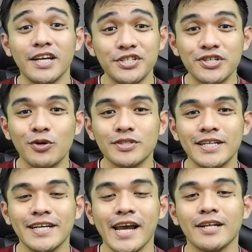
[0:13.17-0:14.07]
a show
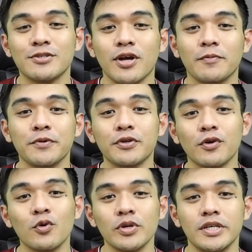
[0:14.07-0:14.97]
dedicated to help you
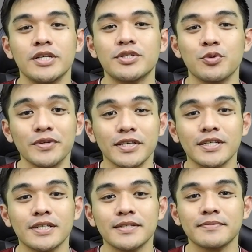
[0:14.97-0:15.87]
grow each
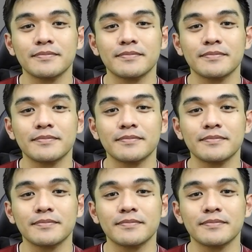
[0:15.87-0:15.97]
week.